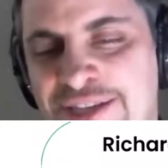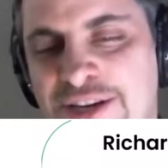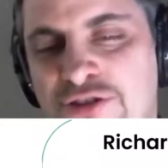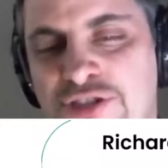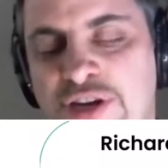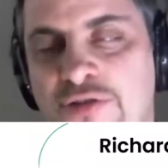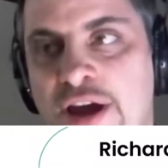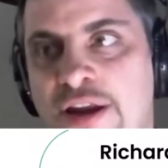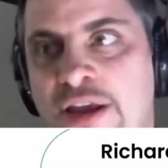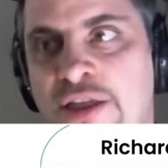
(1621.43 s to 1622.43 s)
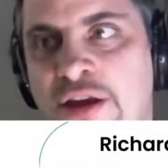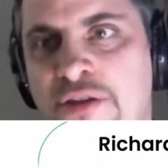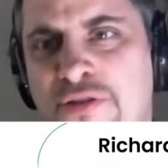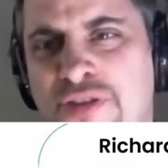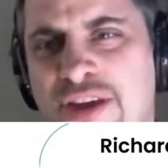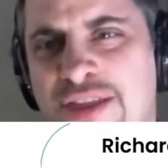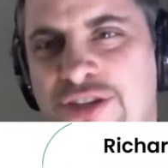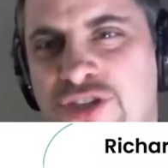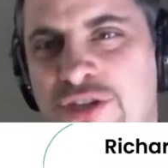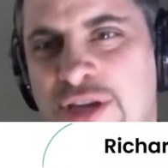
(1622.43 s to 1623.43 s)
interesting. Right. And the other thing
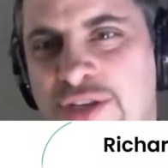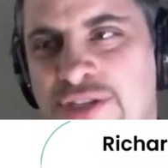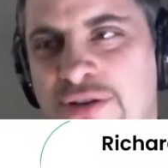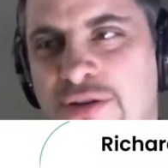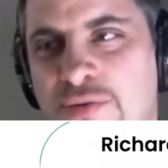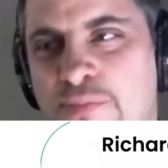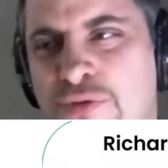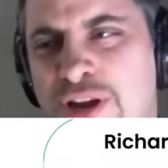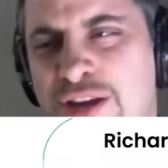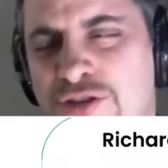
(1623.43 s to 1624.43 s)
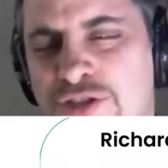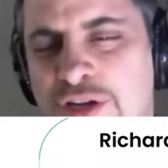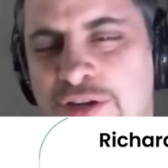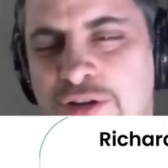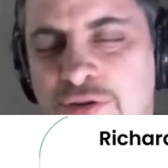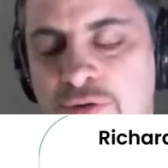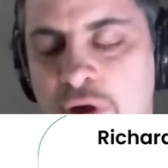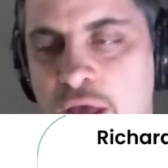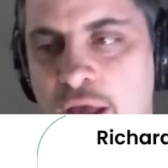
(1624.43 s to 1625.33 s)
that's pretty interesting too,